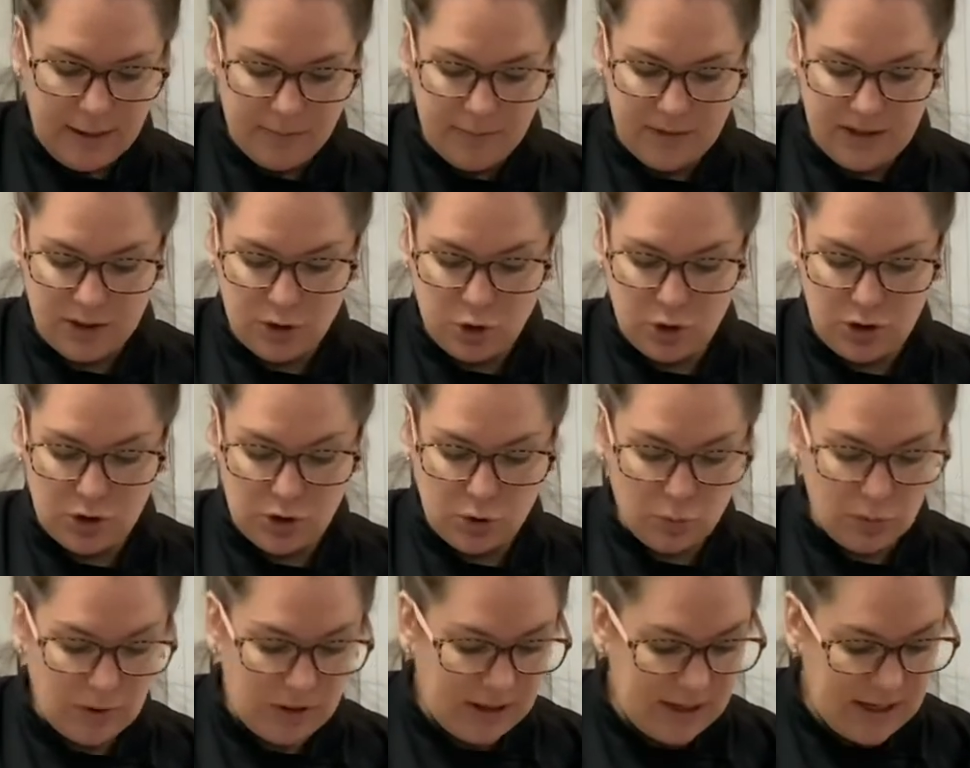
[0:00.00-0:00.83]
It's just
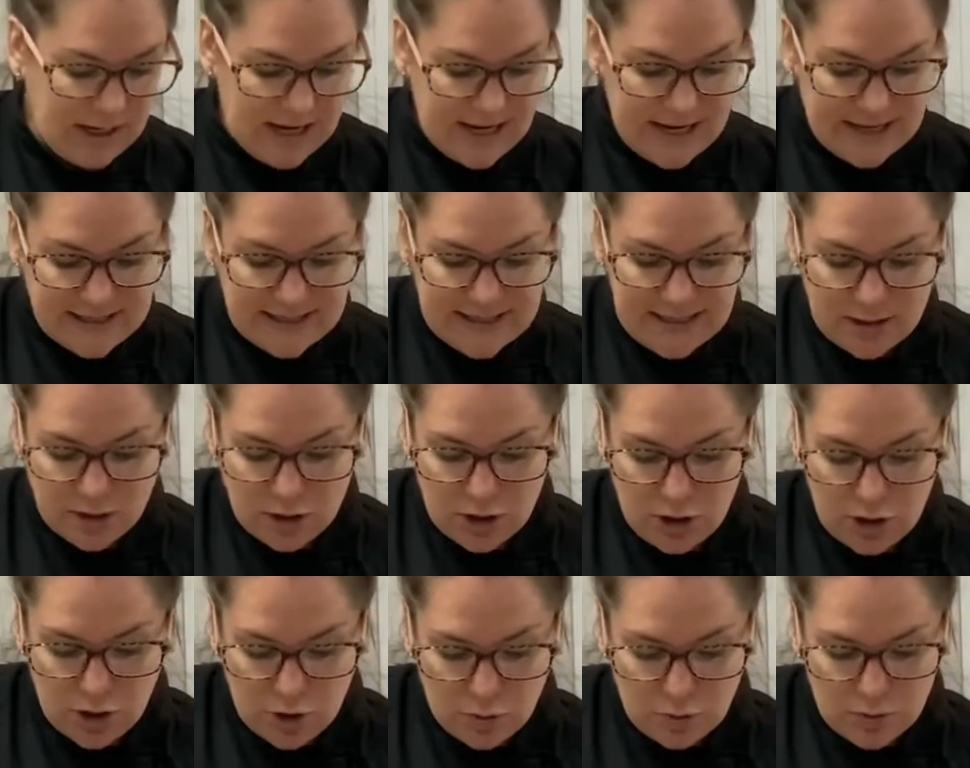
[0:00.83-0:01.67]
really easy to
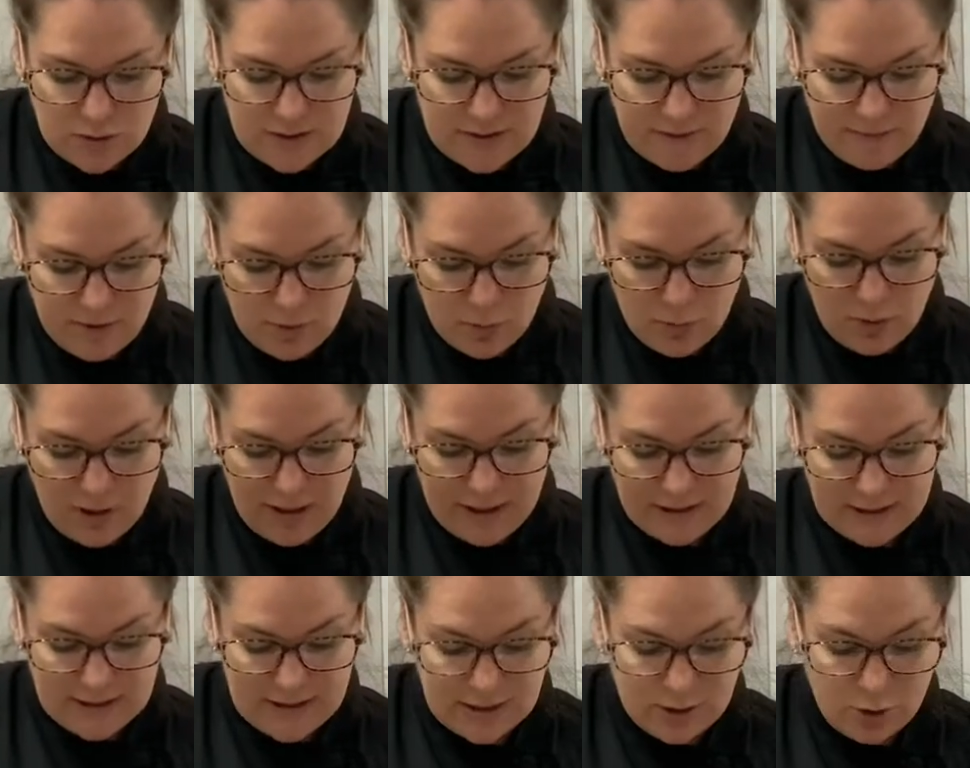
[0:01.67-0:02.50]
use if you
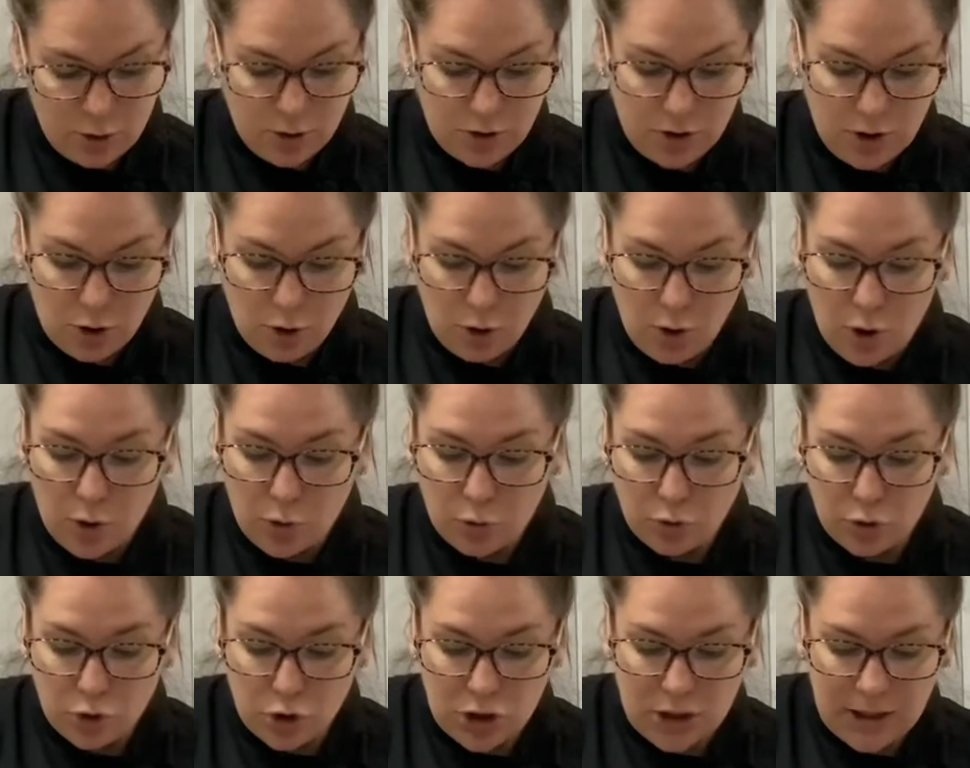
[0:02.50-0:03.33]
want to cook your
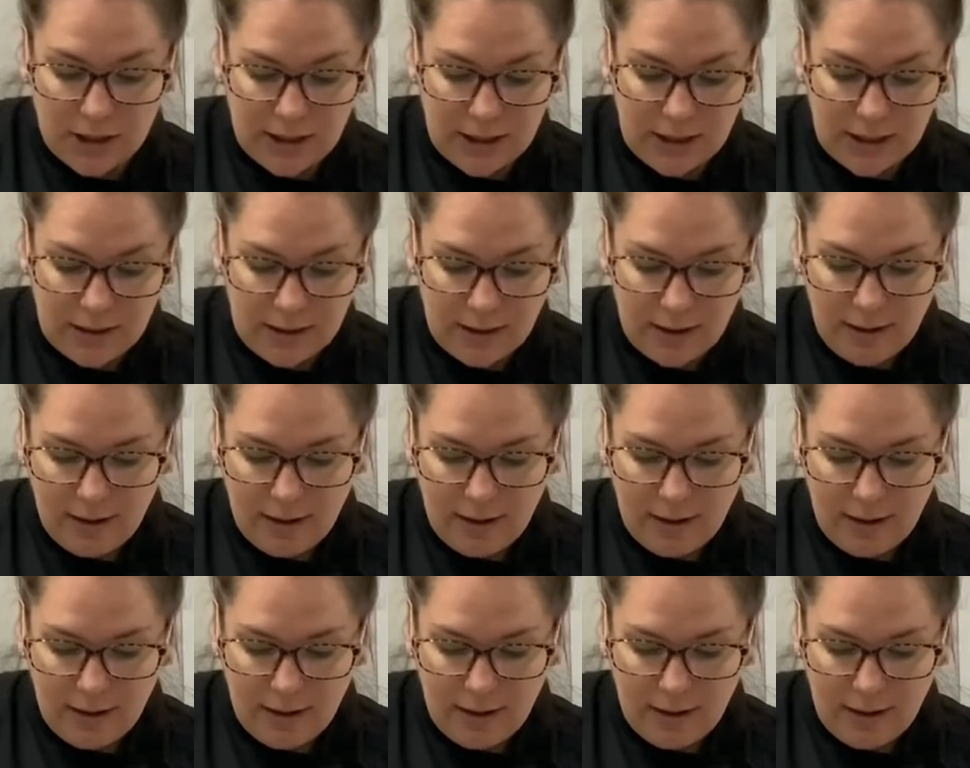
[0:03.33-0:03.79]
own chicken.